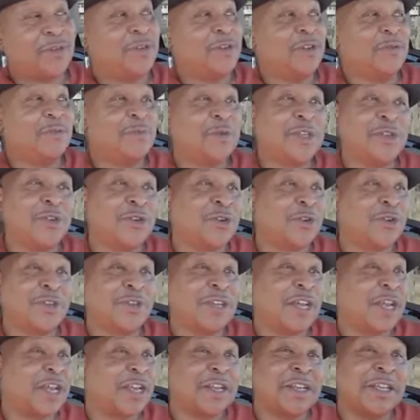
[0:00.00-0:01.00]
Could be your
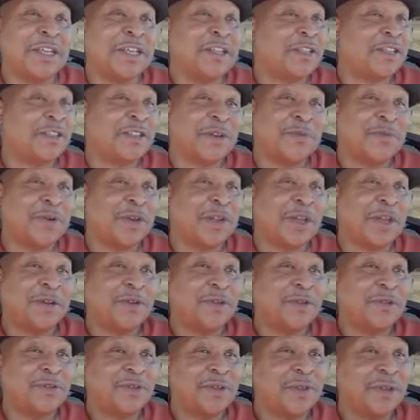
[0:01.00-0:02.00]
technique to someone
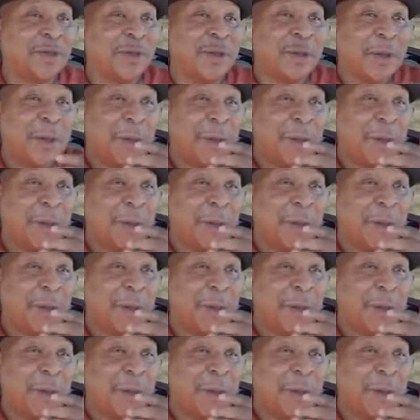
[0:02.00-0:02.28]
else.